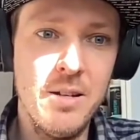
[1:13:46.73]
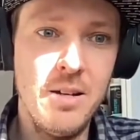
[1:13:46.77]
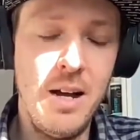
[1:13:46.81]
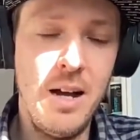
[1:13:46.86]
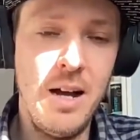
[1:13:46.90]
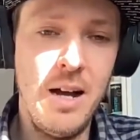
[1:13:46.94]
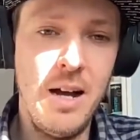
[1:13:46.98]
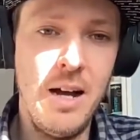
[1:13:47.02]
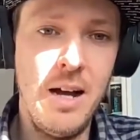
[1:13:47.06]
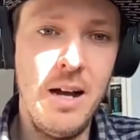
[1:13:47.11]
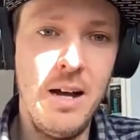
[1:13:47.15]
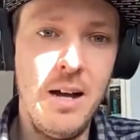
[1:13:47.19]

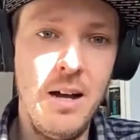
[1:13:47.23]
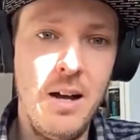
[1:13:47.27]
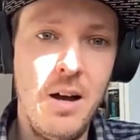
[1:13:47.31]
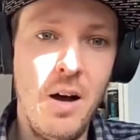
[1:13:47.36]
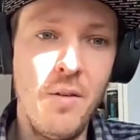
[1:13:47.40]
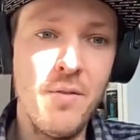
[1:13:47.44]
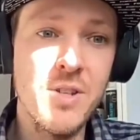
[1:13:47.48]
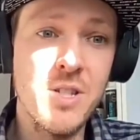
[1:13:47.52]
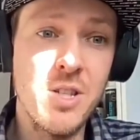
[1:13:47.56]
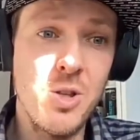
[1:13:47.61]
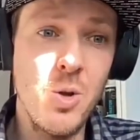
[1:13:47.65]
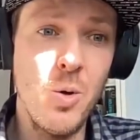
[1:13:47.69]

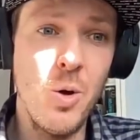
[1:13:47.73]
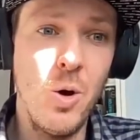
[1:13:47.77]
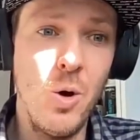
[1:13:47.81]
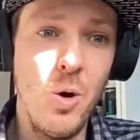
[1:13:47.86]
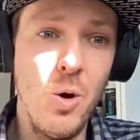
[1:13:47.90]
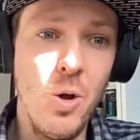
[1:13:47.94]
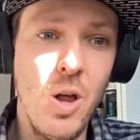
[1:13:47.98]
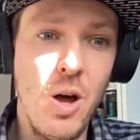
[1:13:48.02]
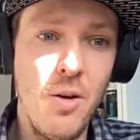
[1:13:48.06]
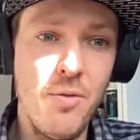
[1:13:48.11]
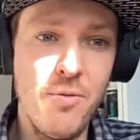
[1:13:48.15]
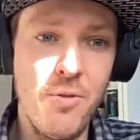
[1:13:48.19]
Obviously do it
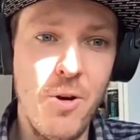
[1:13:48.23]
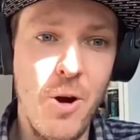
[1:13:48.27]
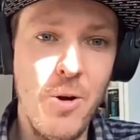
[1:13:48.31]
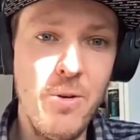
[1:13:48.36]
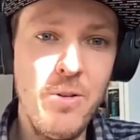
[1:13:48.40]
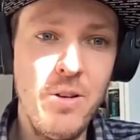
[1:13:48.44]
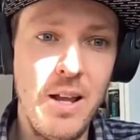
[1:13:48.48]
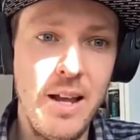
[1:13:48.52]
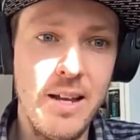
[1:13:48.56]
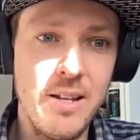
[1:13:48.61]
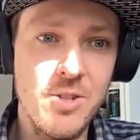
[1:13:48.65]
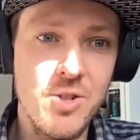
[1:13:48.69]
all
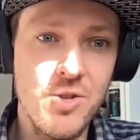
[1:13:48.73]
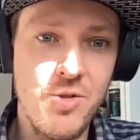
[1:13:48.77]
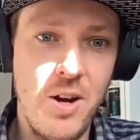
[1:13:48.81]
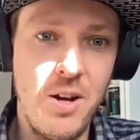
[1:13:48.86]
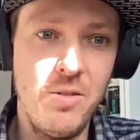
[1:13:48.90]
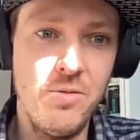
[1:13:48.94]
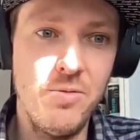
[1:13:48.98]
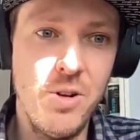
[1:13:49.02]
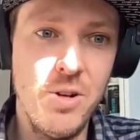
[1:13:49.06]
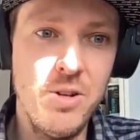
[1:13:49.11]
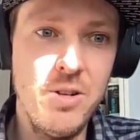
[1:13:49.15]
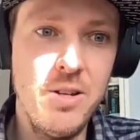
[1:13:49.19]
off-road, like
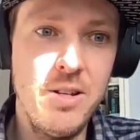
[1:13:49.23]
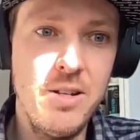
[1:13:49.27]
trail running.